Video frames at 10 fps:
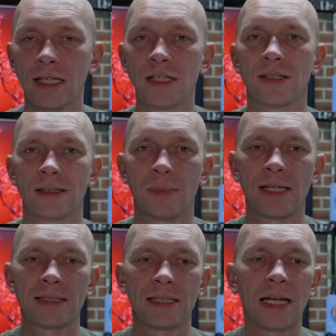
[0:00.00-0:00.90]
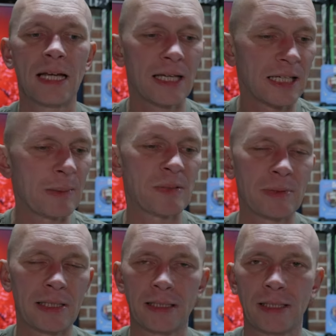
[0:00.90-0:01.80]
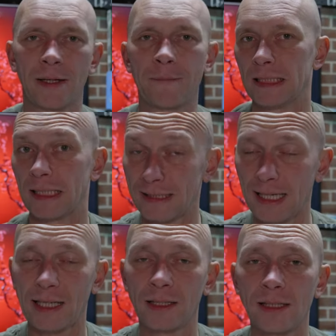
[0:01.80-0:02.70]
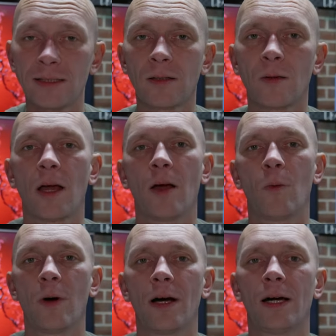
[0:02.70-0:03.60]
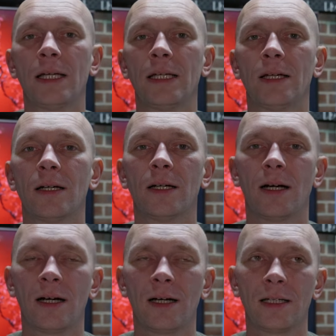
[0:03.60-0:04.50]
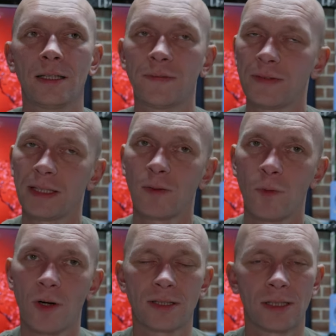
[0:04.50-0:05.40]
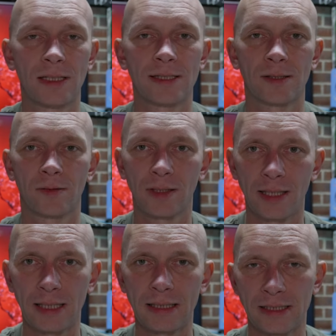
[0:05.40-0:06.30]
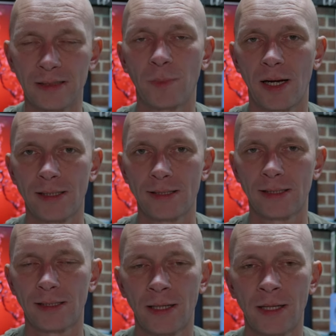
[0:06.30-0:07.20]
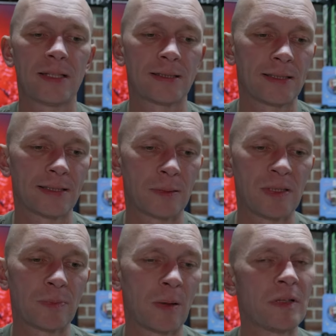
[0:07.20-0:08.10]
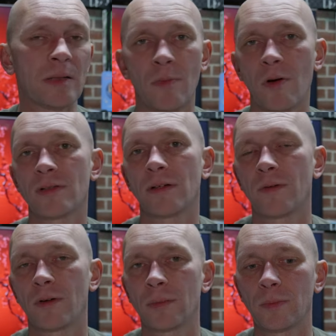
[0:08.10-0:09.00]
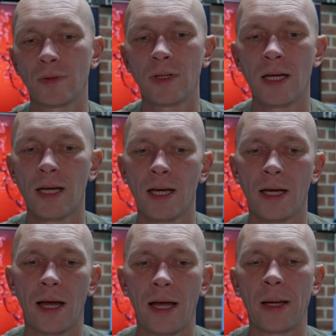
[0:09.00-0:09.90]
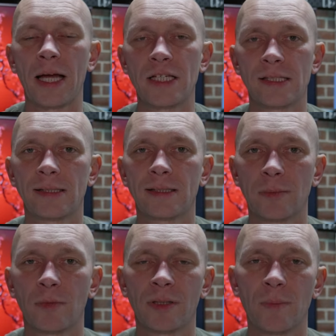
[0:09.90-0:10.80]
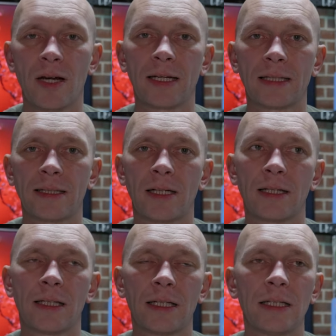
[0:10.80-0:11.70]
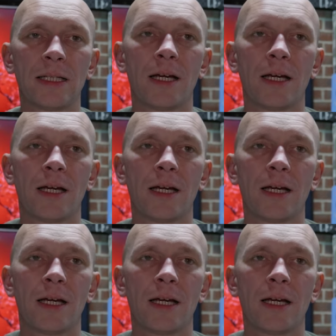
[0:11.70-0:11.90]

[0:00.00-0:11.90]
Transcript: is just amazing. Keeps me in the air. The second reason why I think Walksnail is so great is prices. This system is probably the most affordable HD system on the market currently,